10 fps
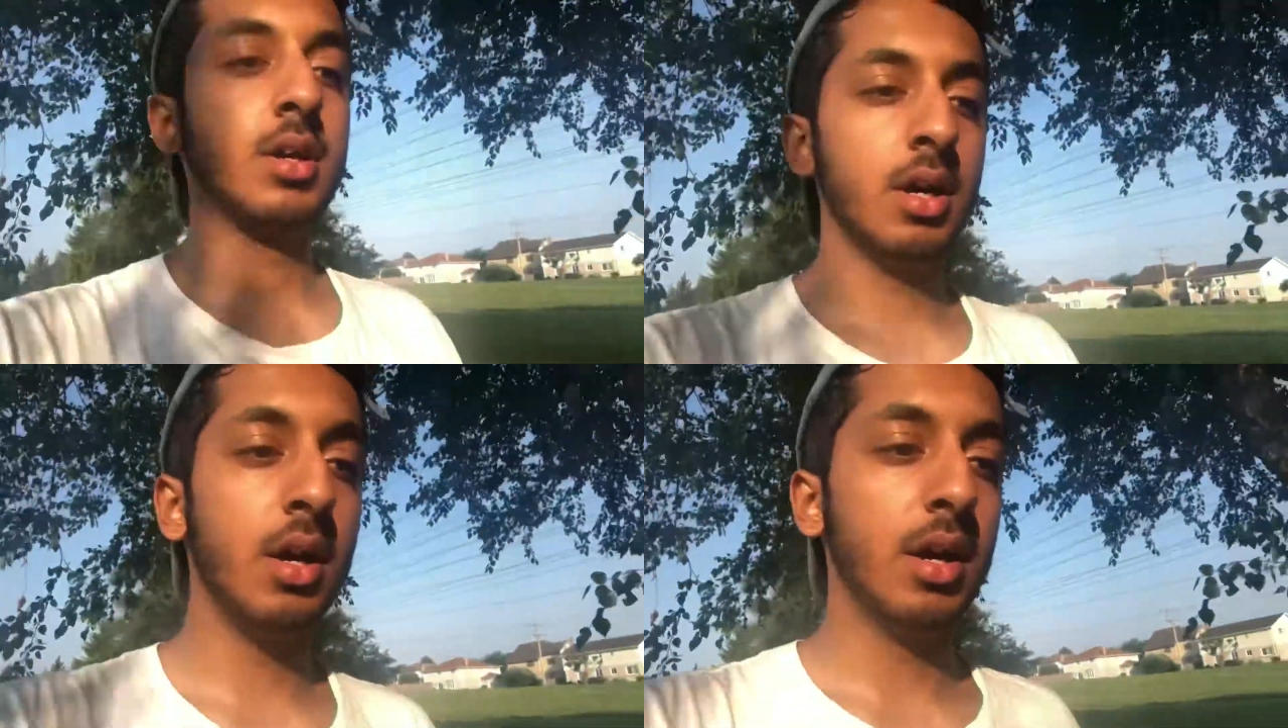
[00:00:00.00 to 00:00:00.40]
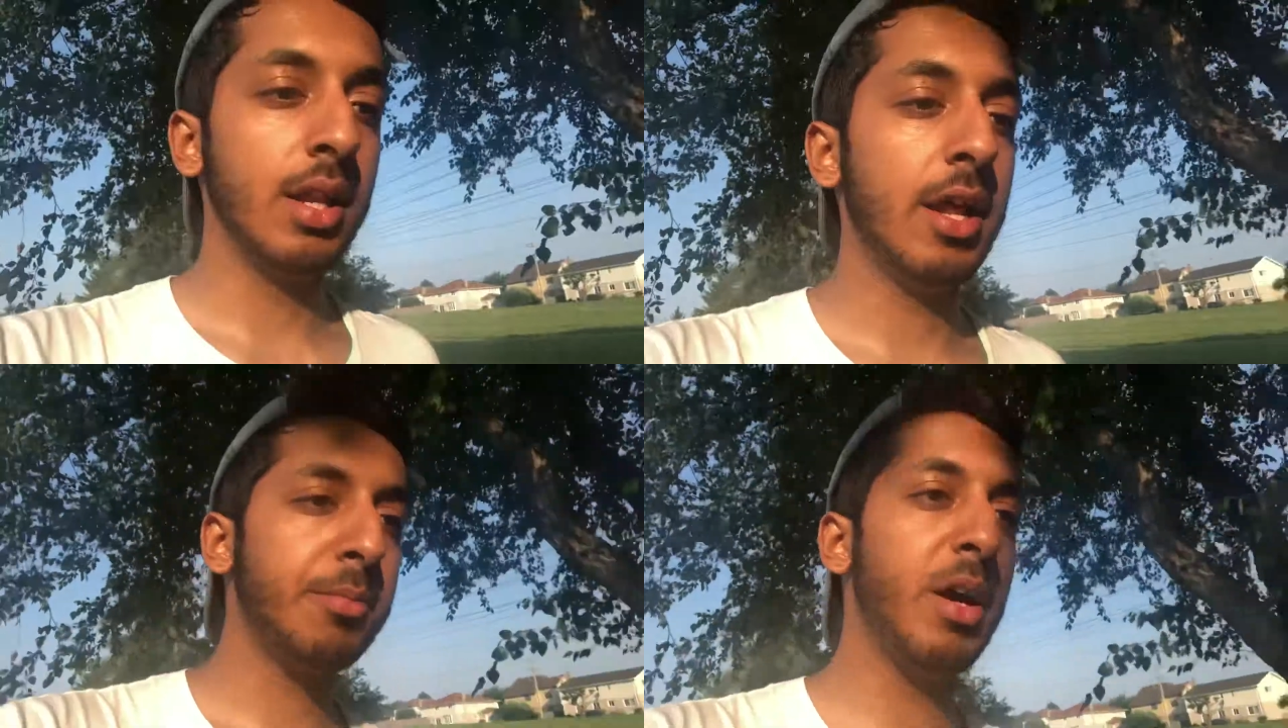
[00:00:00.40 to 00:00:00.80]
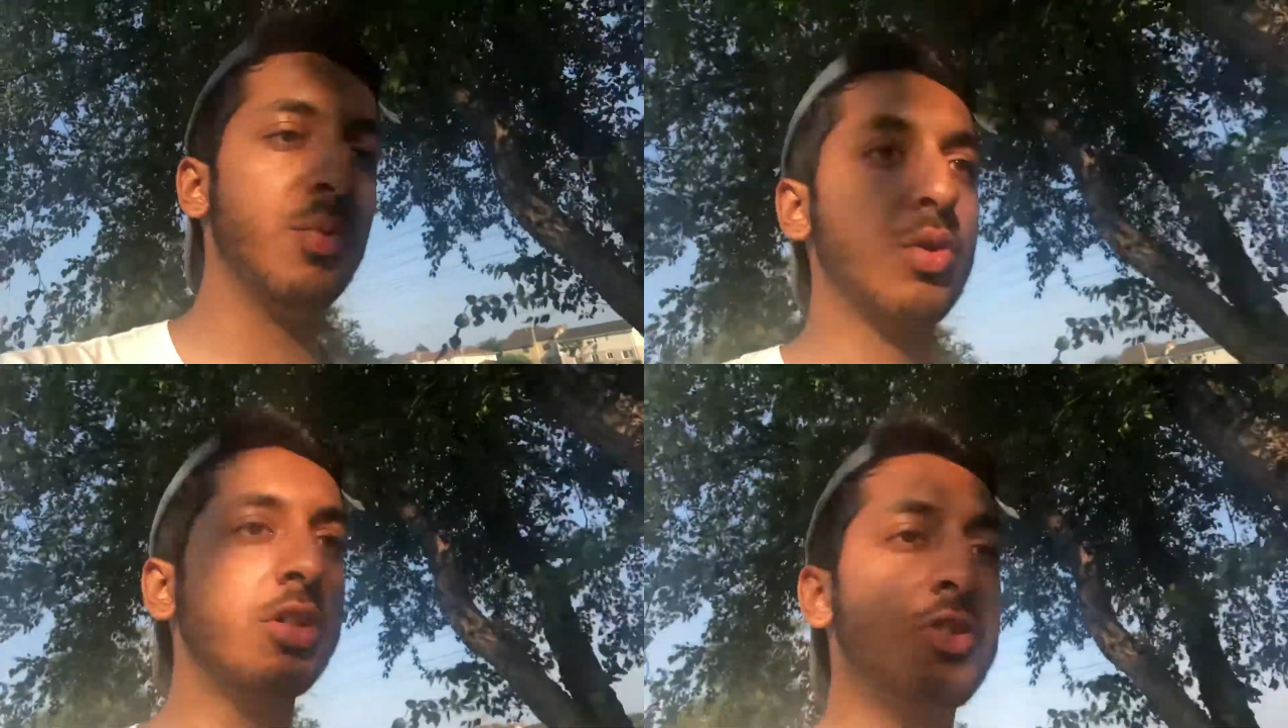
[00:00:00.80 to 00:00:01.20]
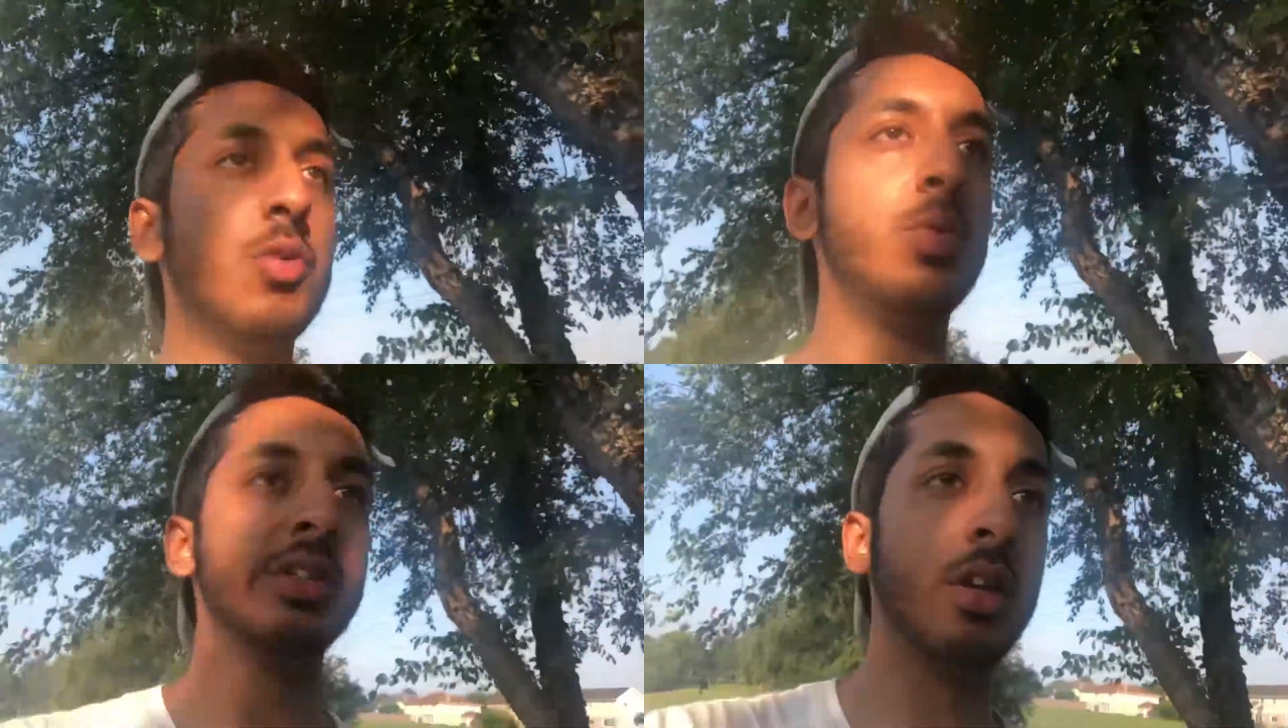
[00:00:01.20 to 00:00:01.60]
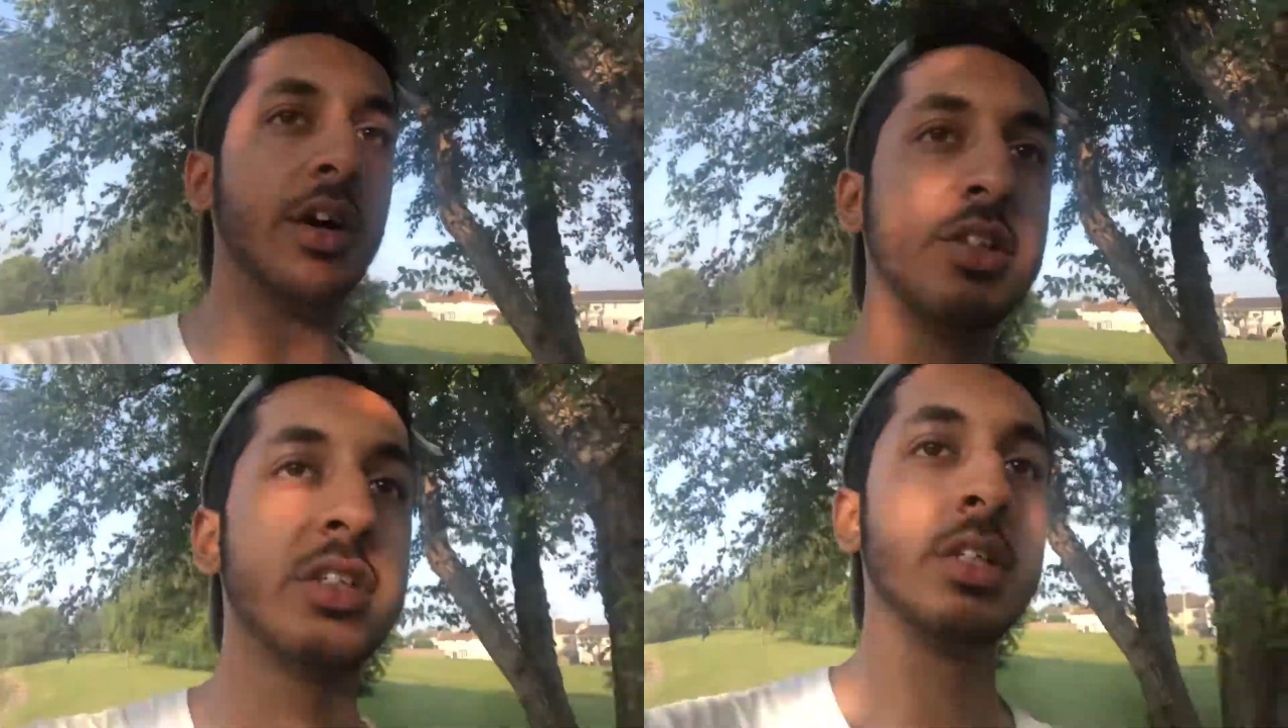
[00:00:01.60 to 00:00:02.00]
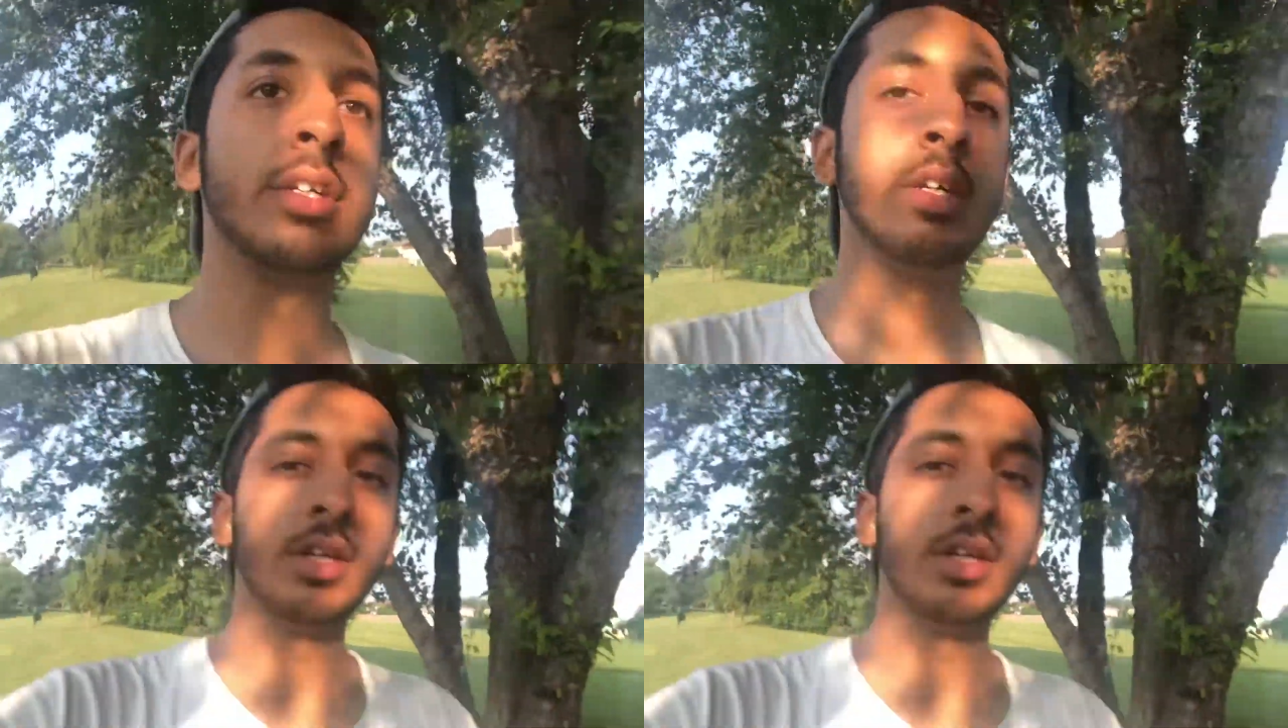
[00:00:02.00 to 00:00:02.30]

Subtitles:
a lot of my wardrobe was lost